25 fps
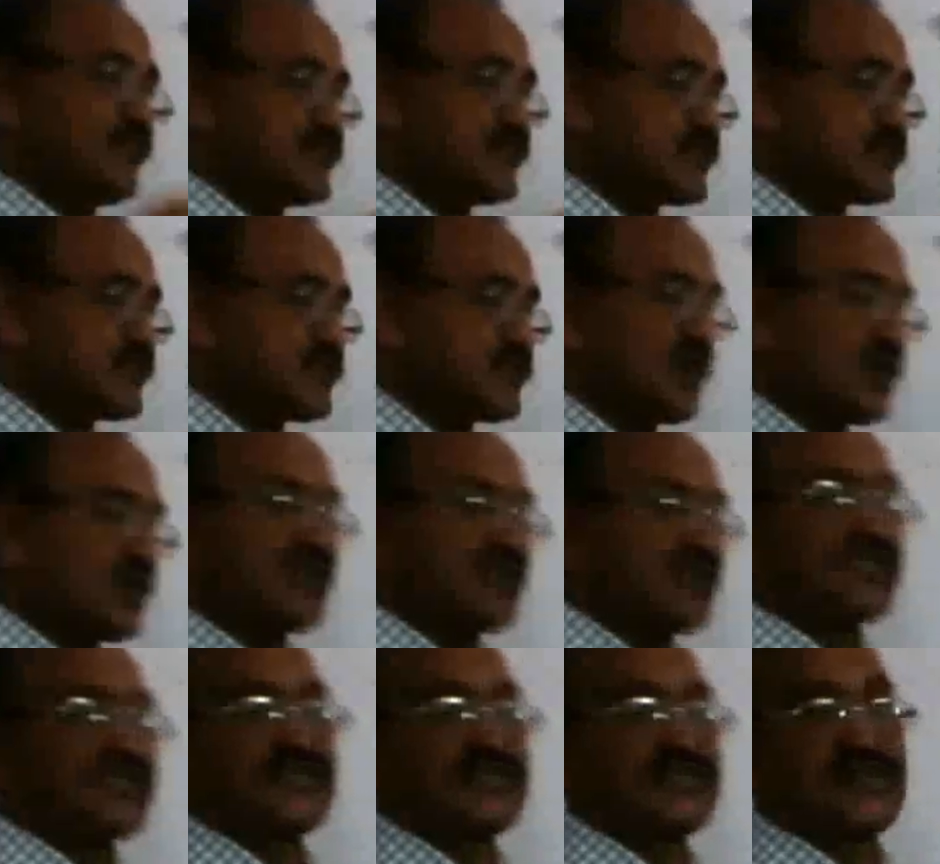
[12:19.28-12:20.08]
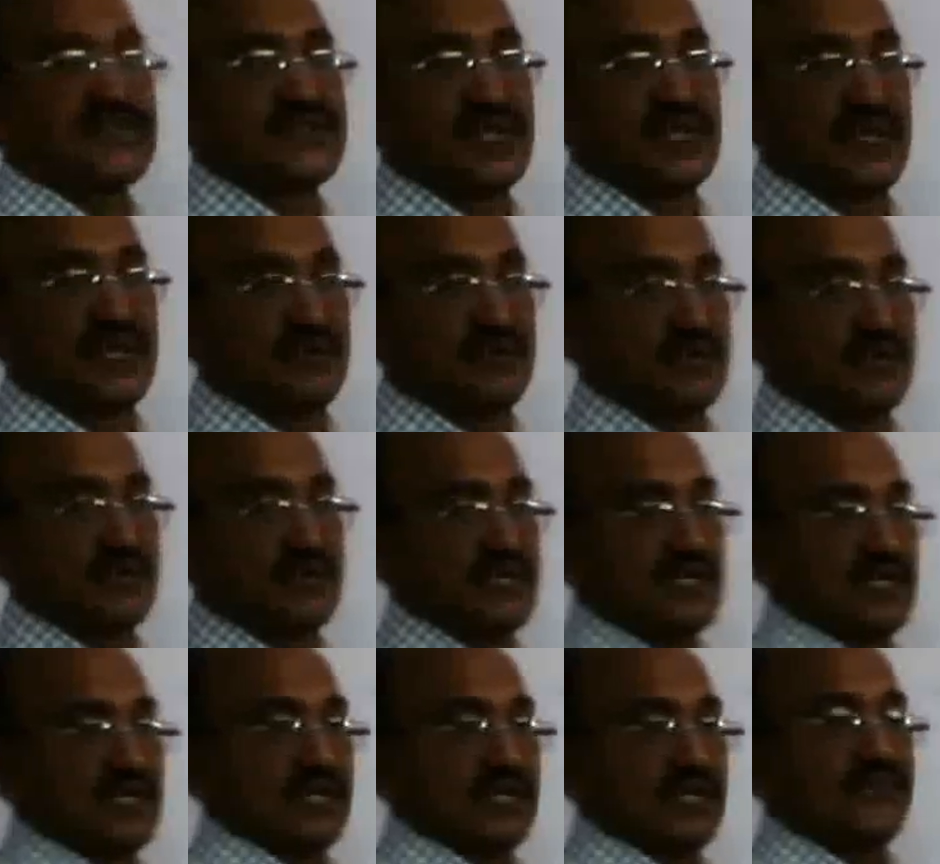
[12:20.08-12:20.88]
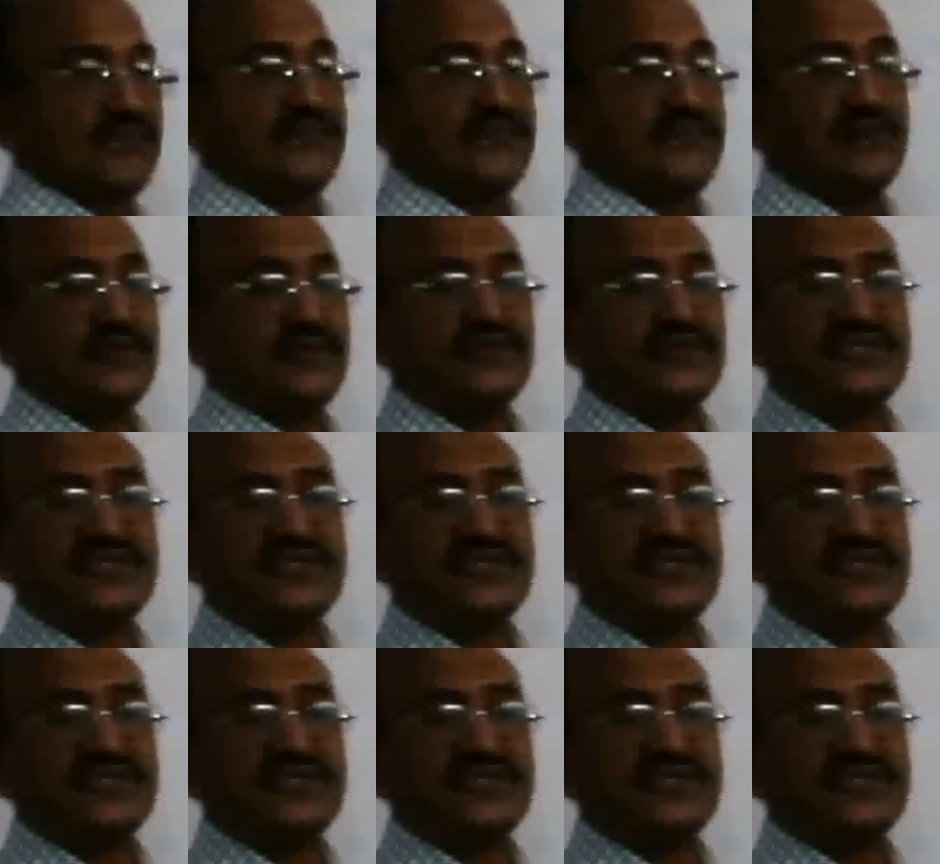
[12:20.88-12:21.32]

solid is there, if you